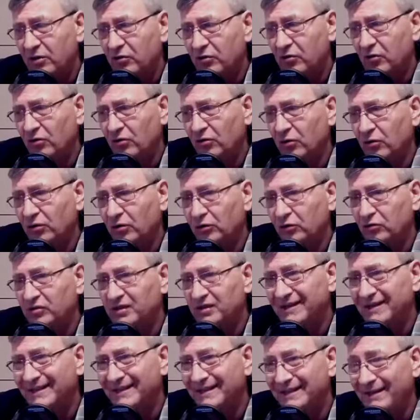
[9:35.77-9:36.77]
you're going to
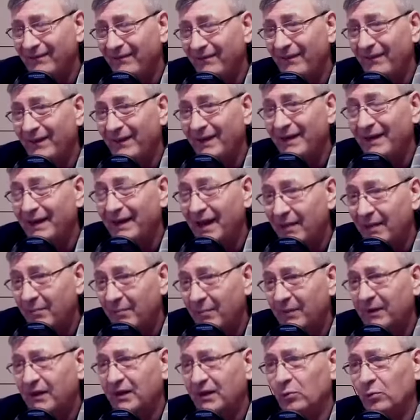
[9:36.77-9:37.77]
see something
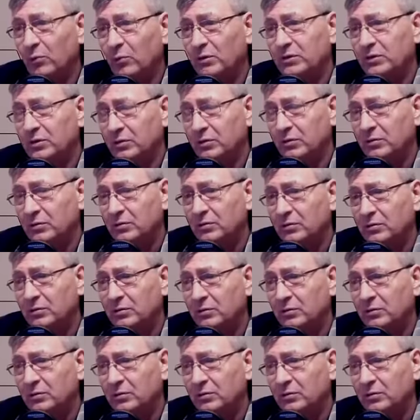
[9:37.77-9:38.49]
happening with you.